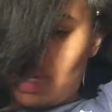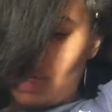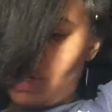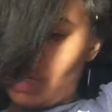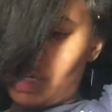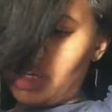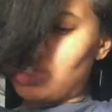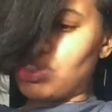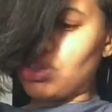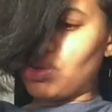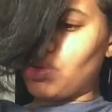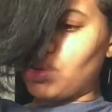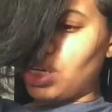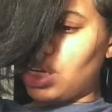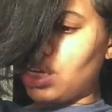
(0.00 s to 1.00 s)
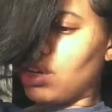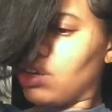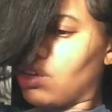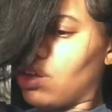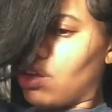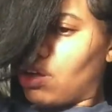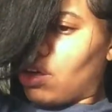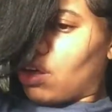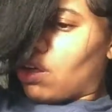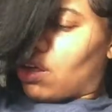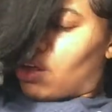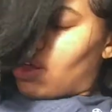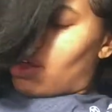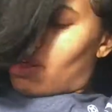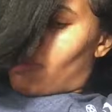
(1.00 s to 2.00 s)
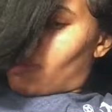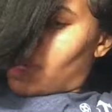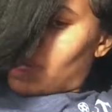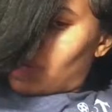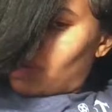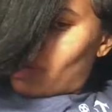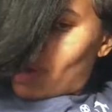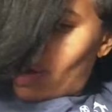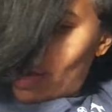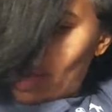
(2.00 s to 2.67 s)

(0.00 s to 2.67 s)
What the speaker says: not like solely my lower